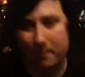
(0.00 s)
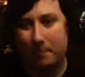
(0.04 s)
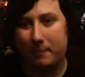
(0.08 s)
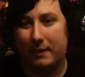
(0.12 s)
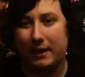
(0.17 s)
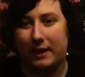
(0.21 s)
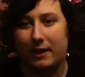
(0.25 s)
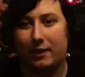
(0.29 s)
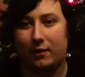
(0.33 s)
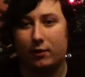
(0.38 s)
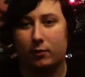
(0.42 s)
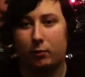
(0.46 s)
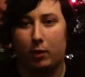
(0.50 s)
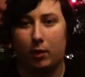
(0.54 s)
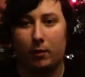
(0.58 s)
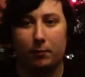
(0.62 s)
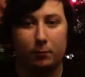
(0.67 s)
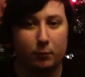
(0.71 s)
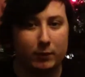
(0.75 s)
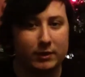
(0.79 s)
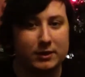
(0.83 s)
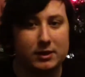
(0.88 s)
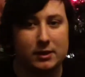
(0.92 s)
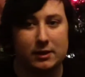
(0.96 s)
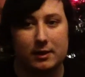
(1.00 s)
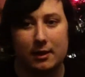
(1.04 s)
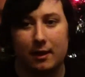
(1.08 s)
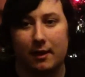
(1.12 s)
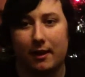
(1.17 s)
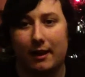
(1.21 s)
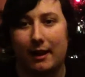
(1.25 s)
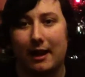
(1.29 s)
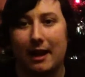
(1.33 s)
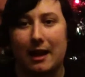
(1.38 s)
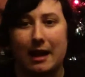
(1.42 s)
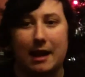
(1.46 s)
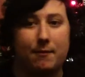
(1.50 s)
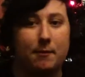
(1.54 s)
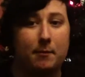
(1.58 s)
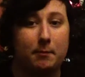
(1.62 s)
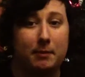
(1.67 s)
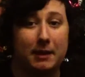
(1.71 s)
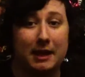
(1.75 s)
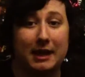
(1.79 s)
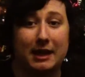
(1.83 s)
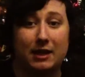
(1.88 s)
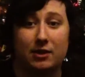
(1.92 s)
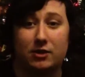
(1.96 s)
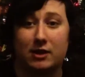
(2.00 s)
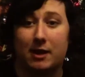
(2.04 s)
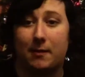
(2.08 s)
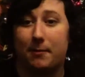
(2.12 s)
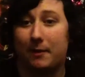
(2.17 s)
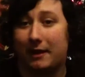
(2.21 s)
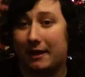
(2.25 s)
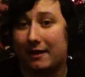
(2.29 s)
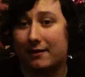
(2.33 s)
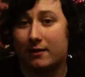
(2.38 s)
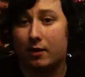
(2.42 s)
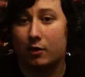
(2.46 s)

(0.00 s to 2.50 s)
biggest one, which is the thing I haven't played yet, but it is